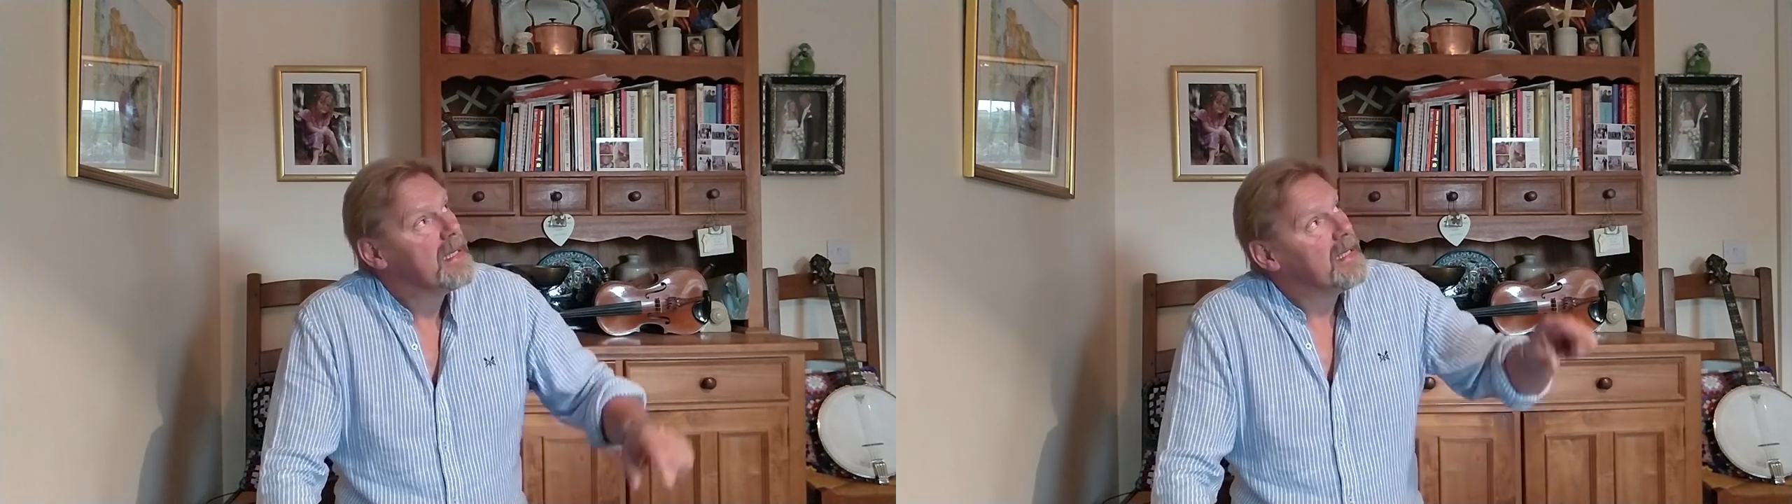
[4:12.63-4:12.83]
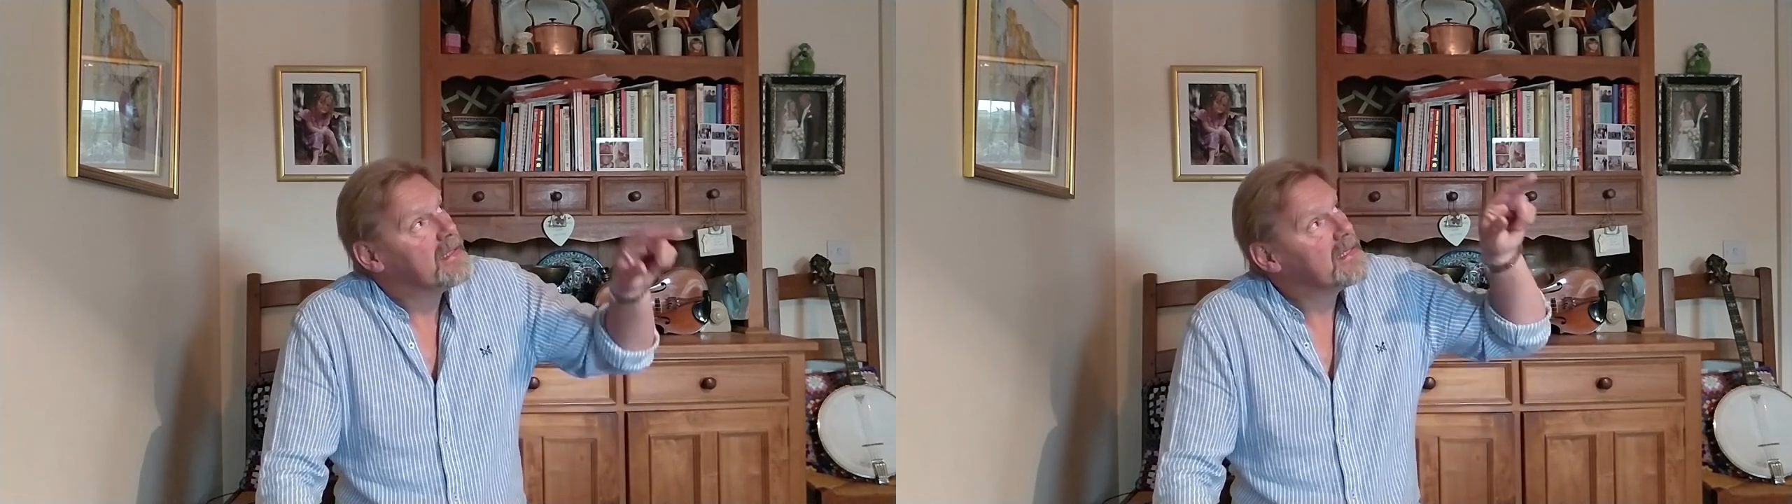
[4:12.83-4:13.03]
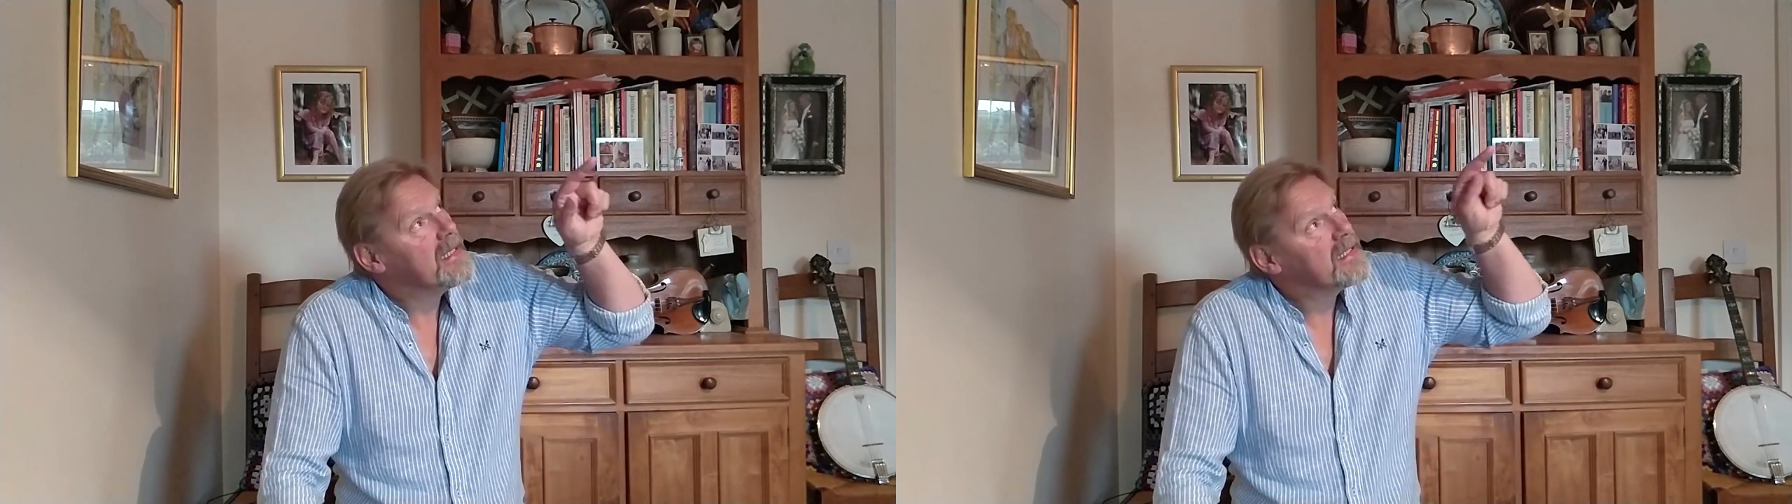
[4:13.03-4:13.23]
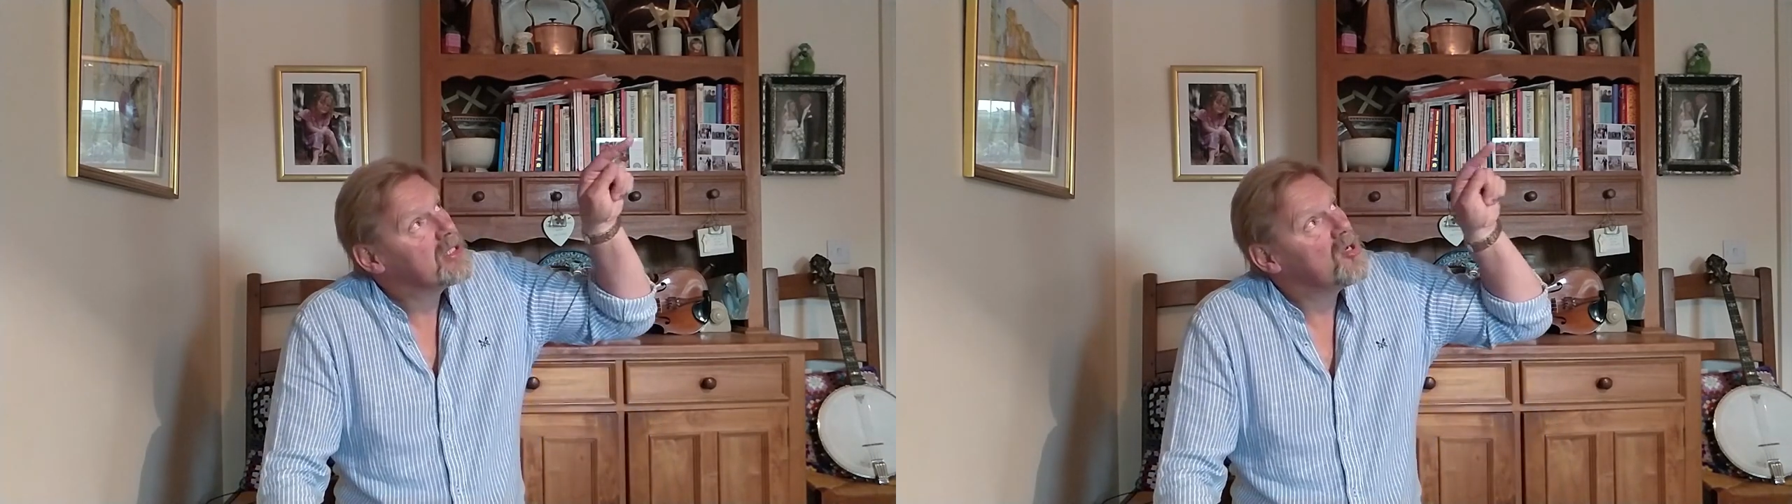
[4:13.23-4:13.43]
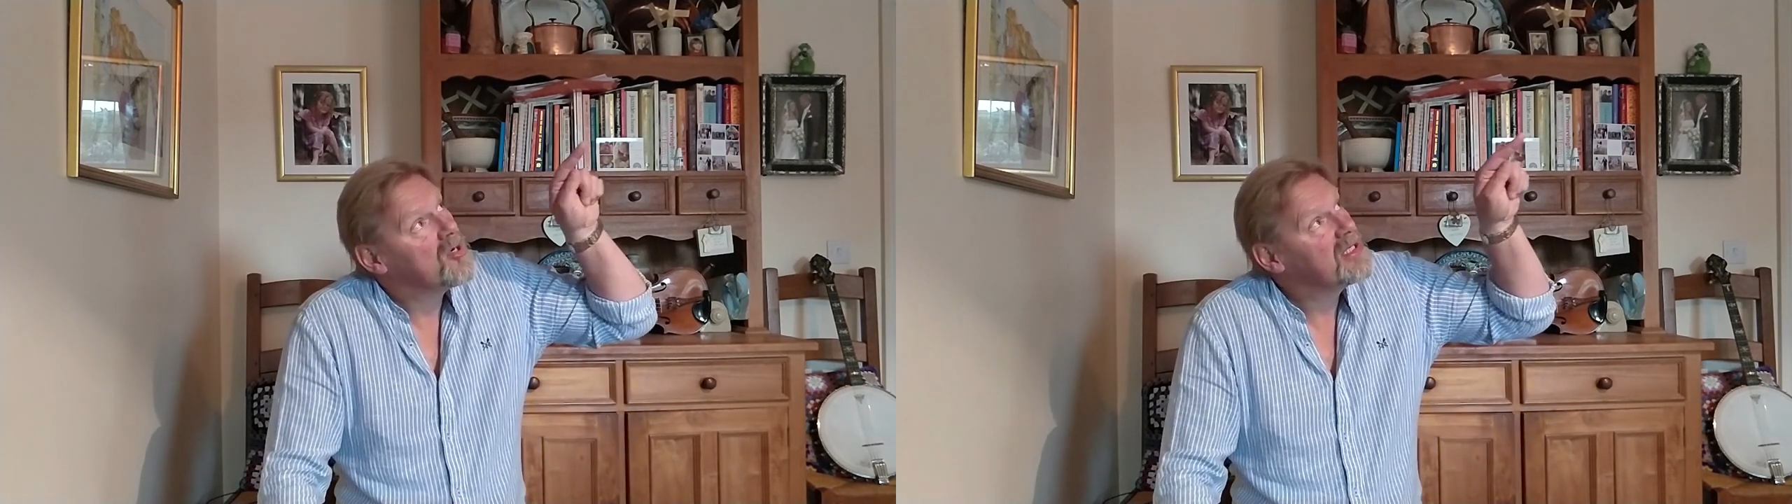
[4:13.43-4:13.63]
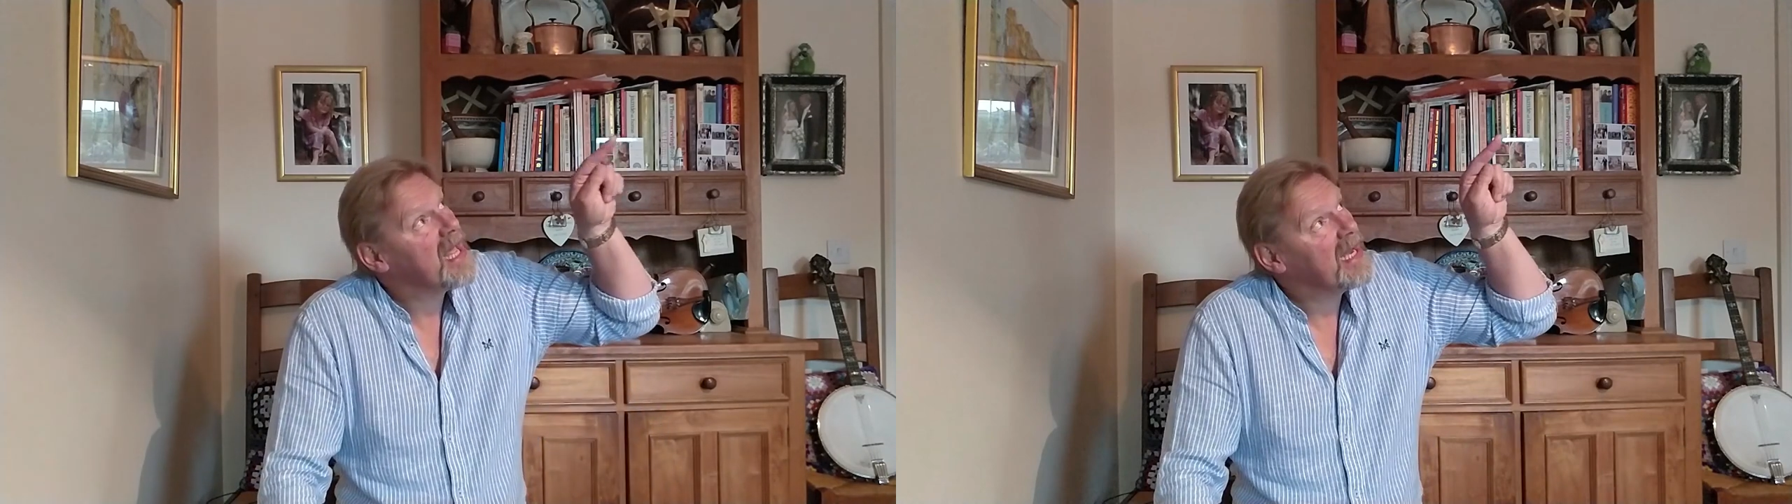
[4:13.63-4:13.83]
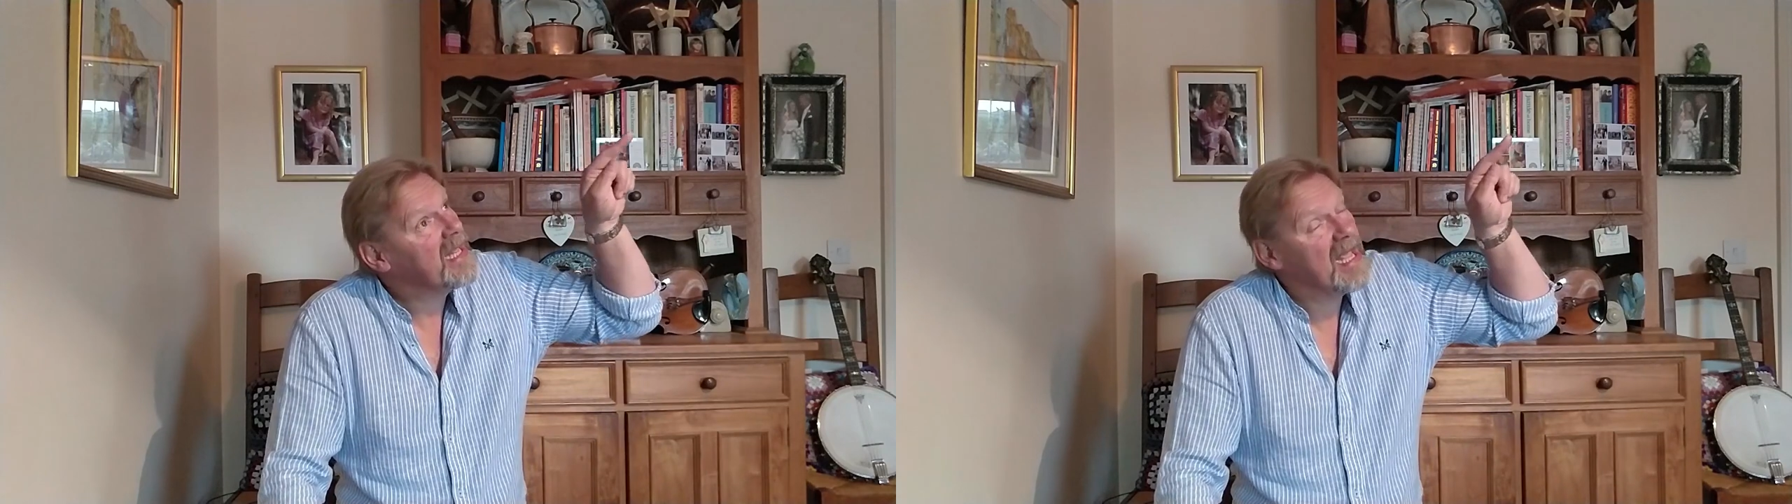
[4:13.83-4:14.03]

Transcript: "You see, as long as that